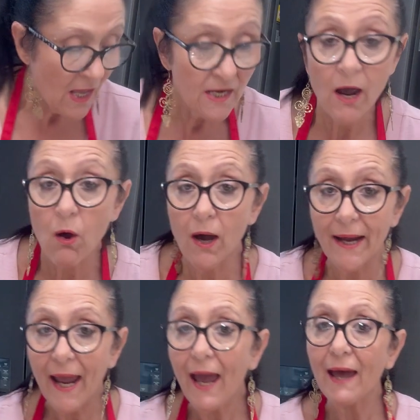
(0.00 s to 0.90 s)
Now I
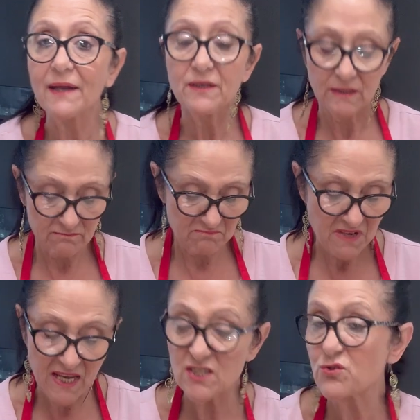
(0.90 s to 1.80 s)
had
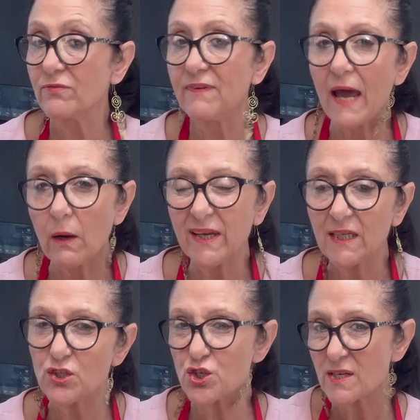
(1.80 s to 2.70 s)
extra flour here
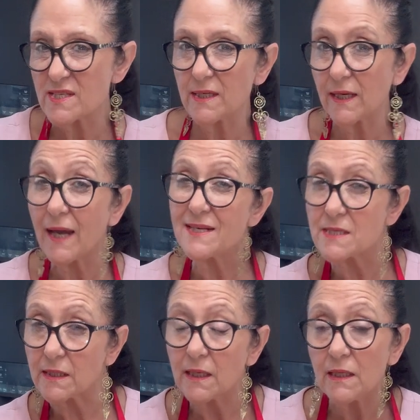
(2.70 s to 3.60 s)
just in case
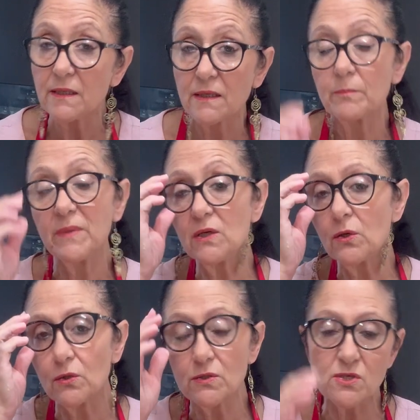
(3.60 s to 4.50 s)
it needed it,
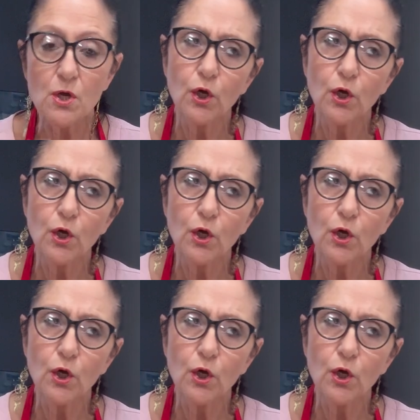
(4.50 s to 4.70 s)
because